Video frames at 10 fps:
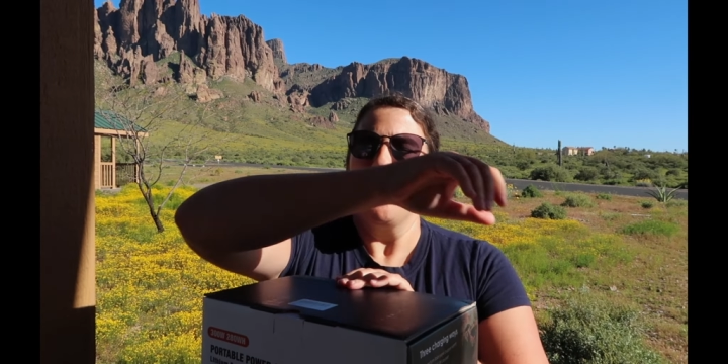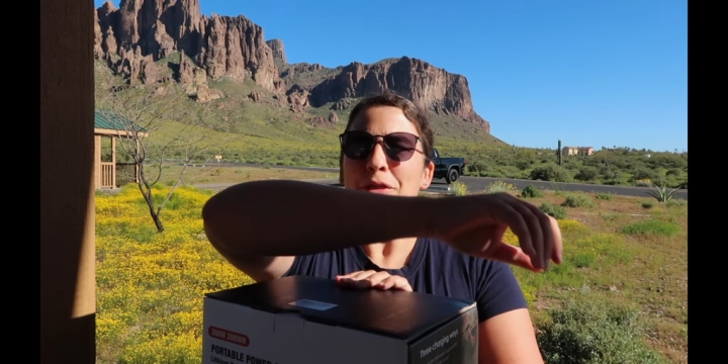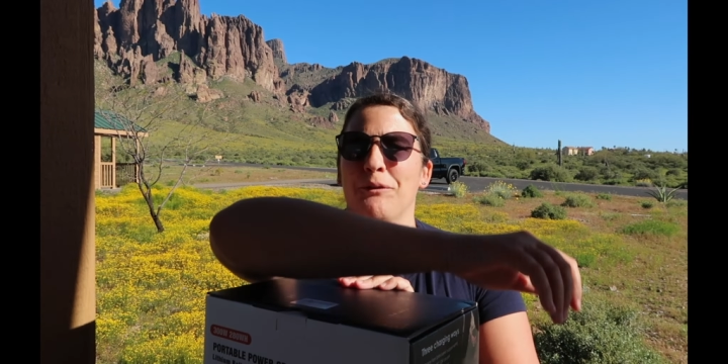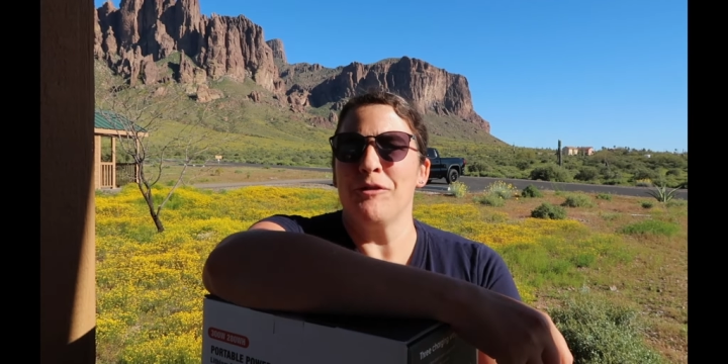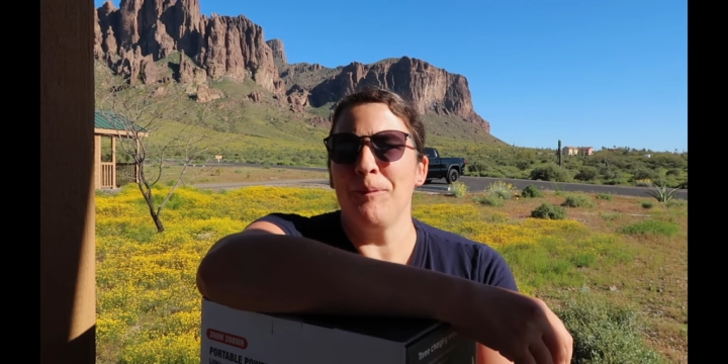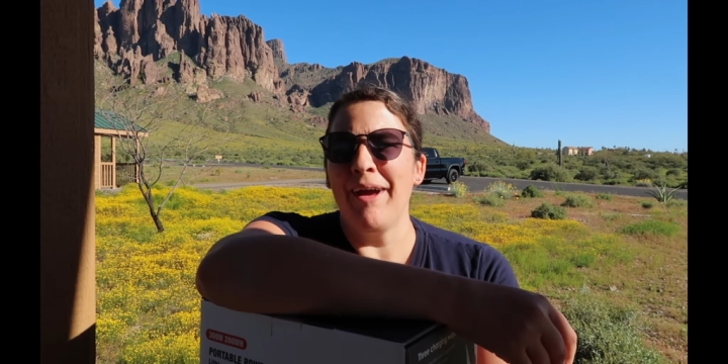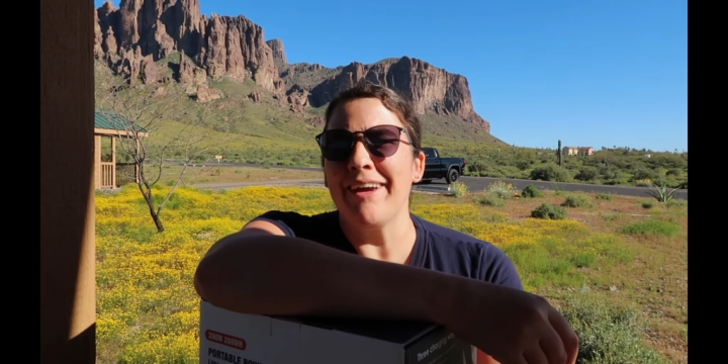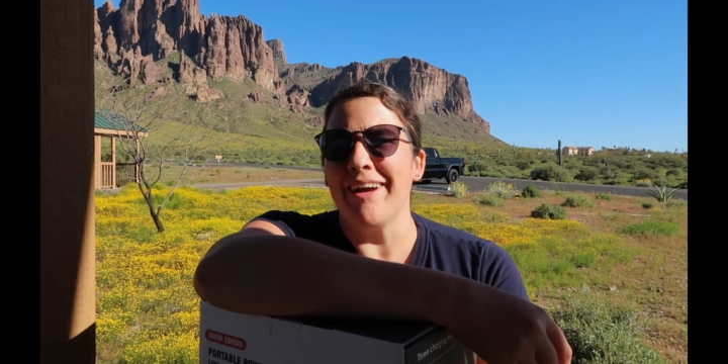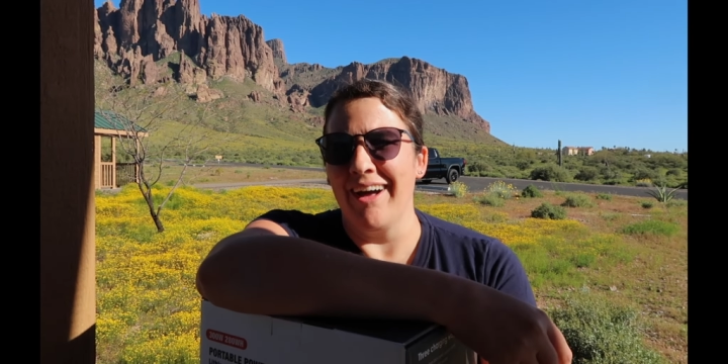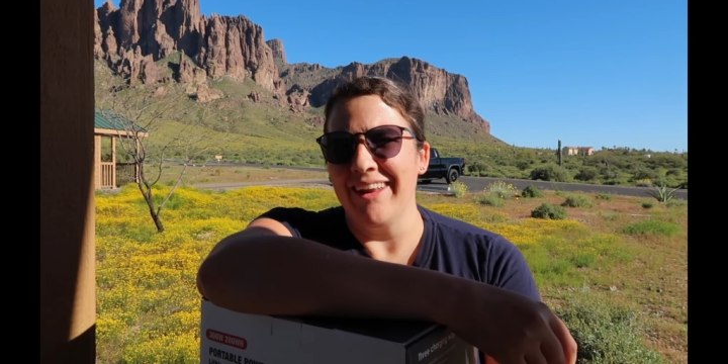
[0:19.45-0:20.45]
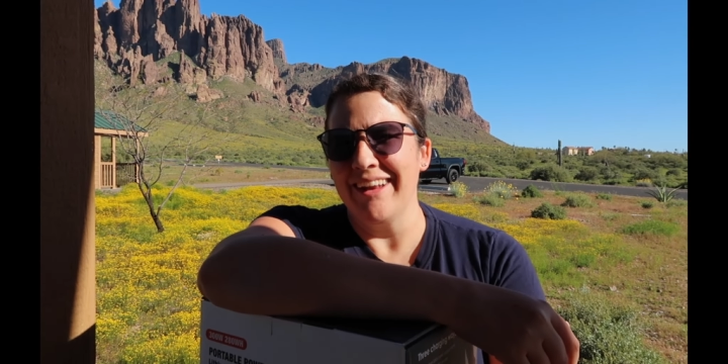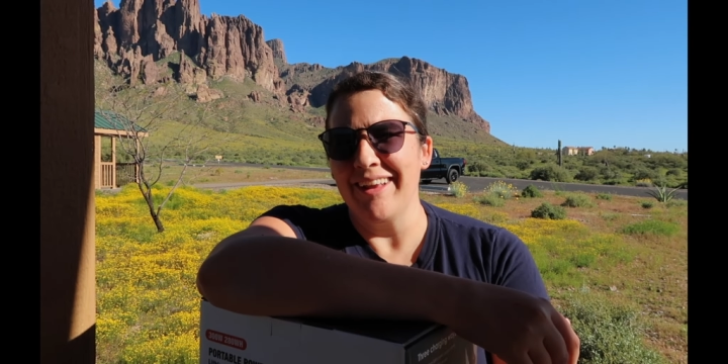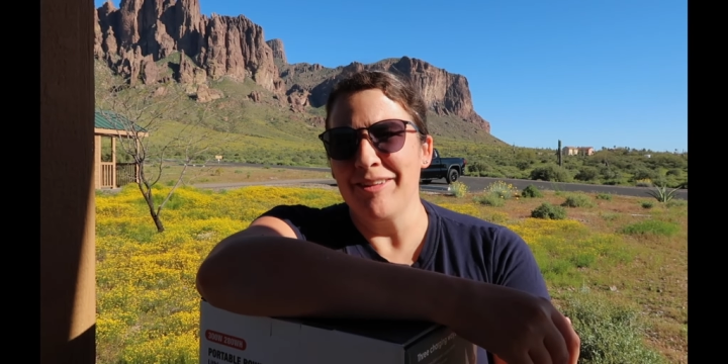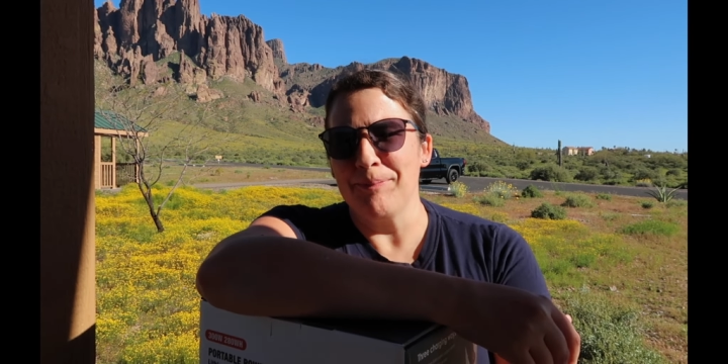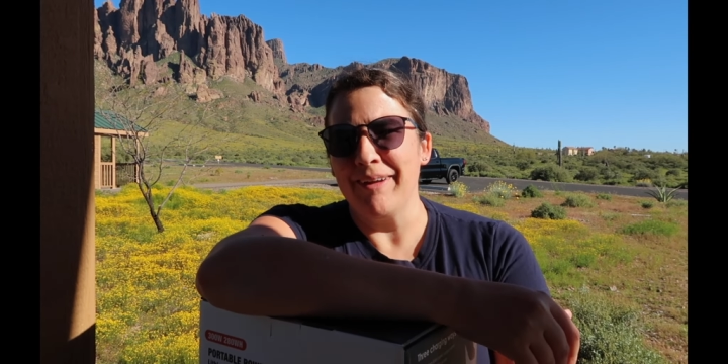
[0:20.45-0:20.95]
The reason why I got it
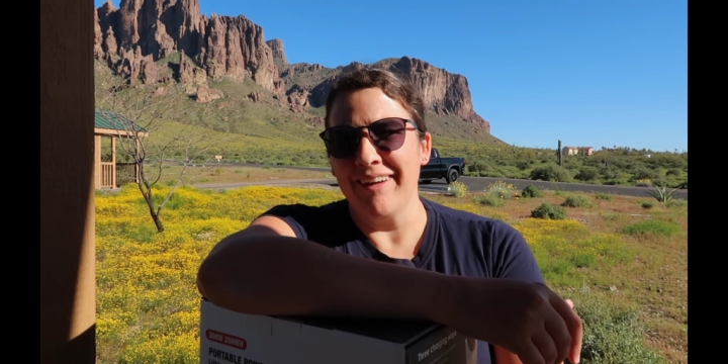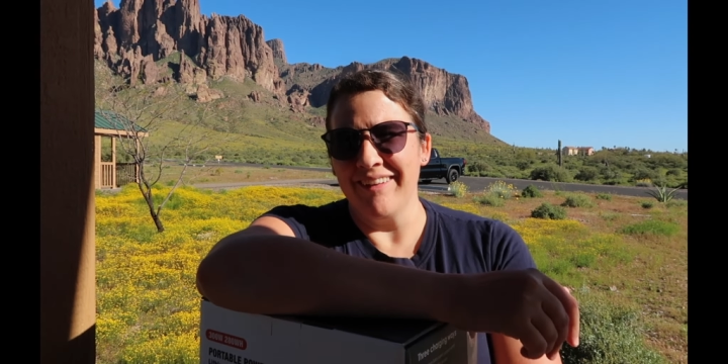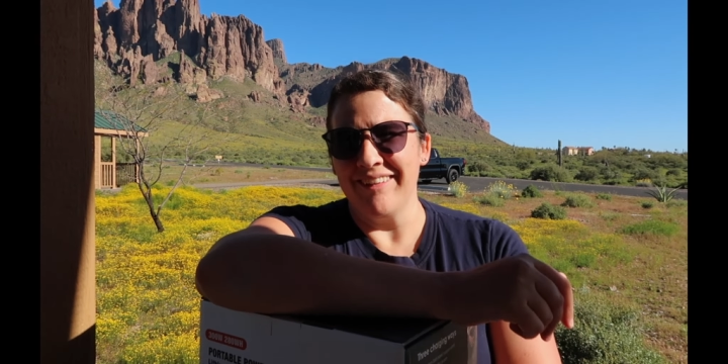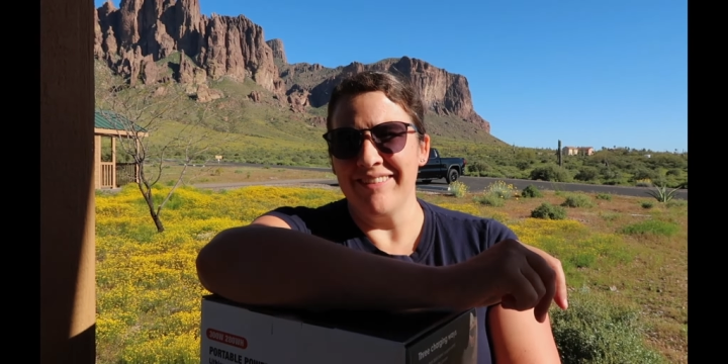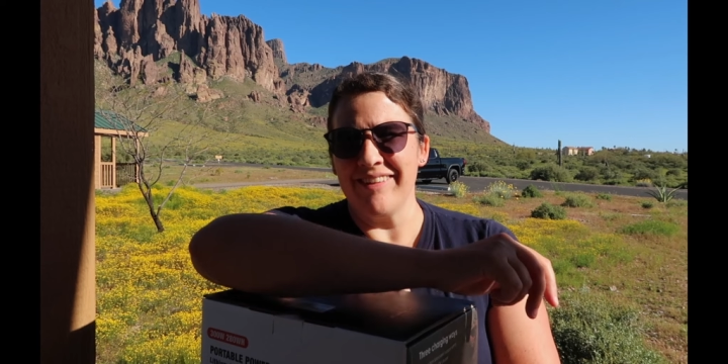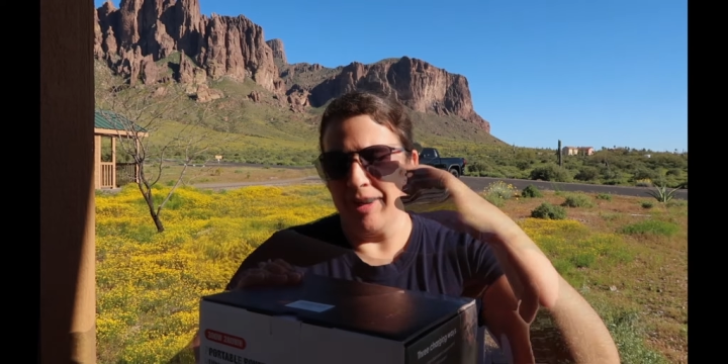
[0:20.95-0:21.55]
is because